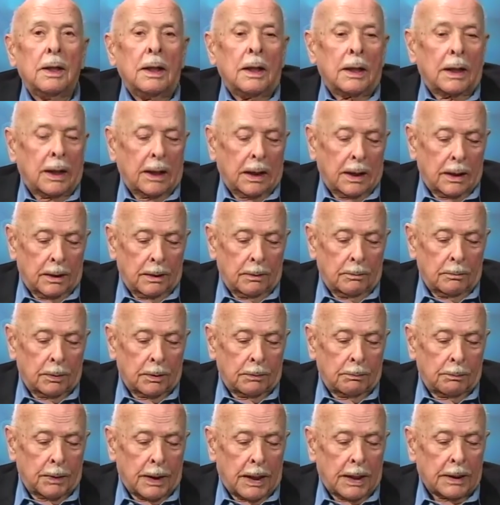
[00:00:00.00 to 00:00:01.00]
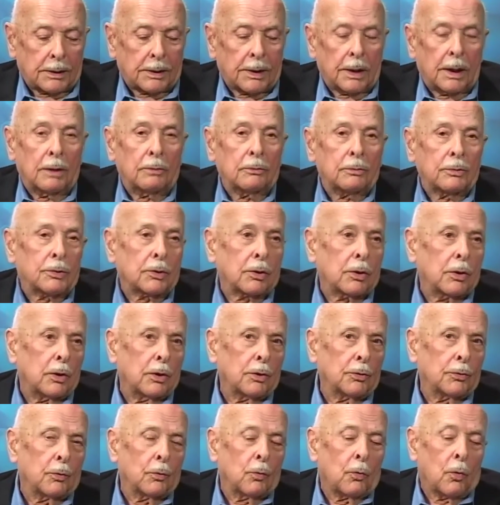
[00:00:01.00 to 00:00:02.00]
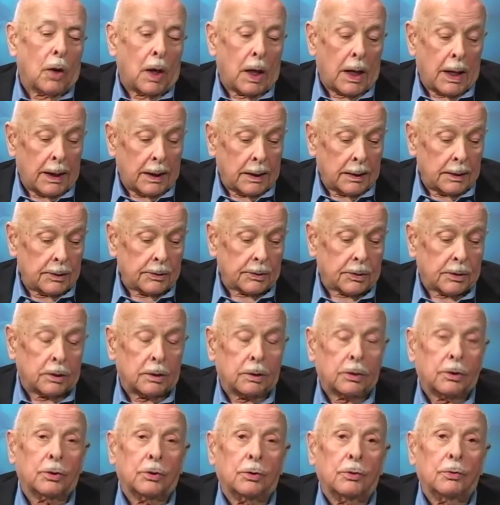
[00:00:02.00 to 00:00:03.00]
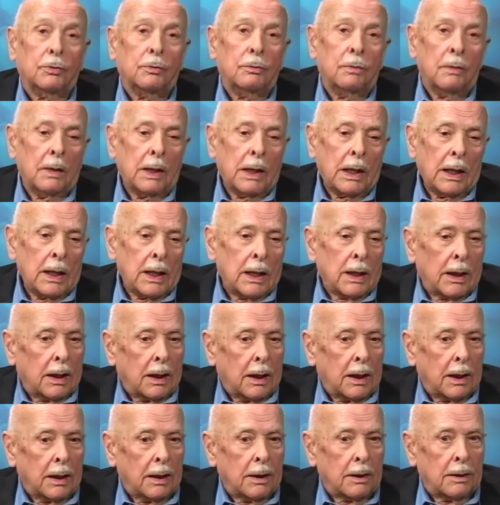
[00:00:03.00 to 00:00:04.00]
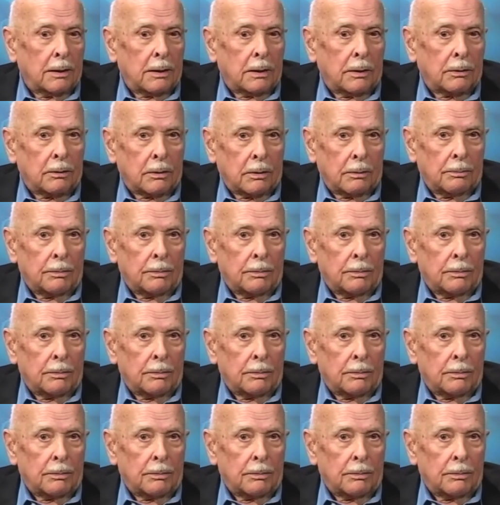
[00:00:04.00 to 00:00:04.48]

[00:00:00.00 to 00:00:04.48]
but back then it was called the Y Institute. And a